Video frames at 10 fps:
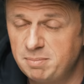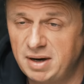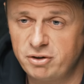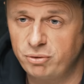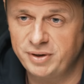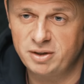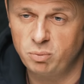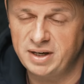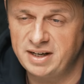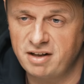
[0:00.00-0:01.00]
it might already
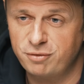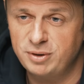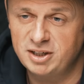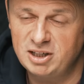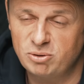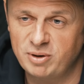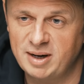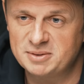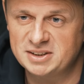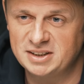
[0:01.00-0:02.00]
weigh 3
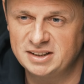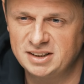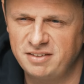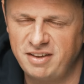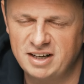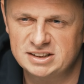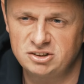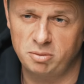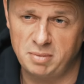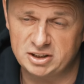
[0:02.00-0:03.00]
kilograms and
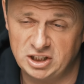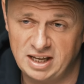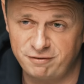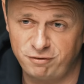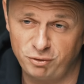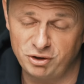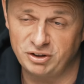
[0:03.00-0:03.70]
there's not much left for